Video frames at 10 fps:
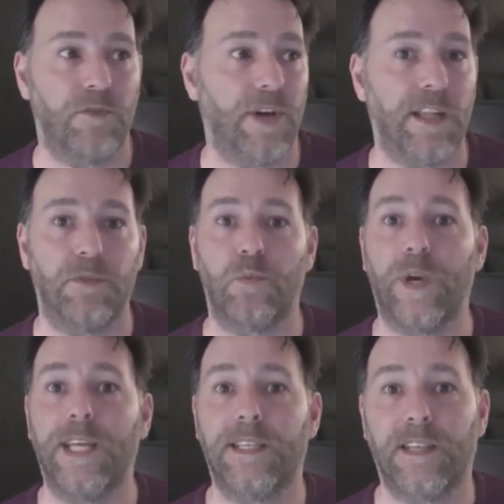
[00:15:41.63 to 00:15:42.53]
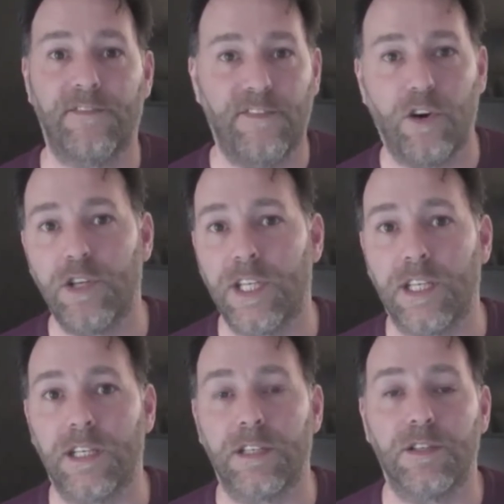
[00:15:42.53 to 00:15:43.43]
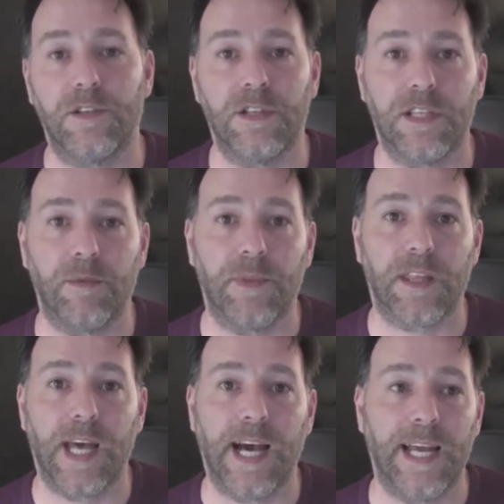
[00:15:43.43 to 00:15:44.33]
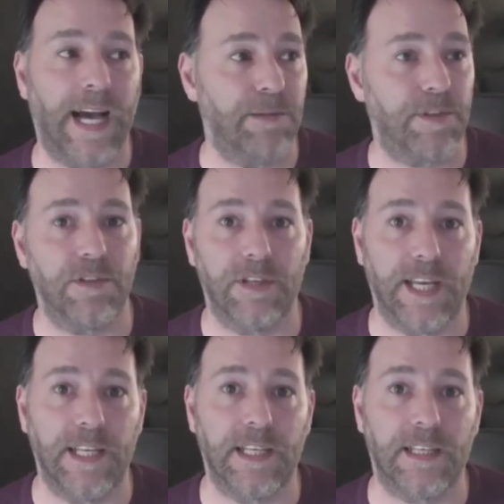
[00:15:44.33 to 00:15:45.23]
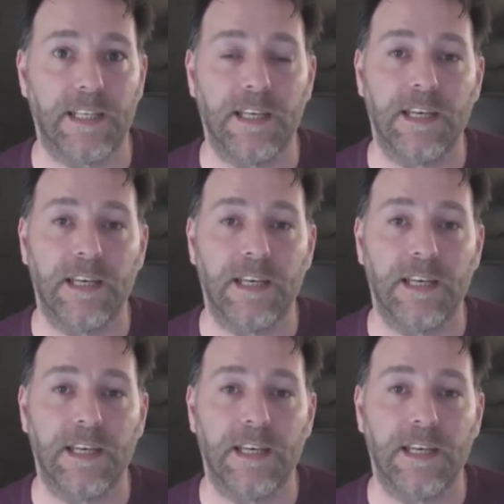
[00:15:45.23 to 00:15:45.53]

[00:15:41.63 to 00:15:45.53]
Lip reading: rather than waste 40 years in doing something that I absolutely hated.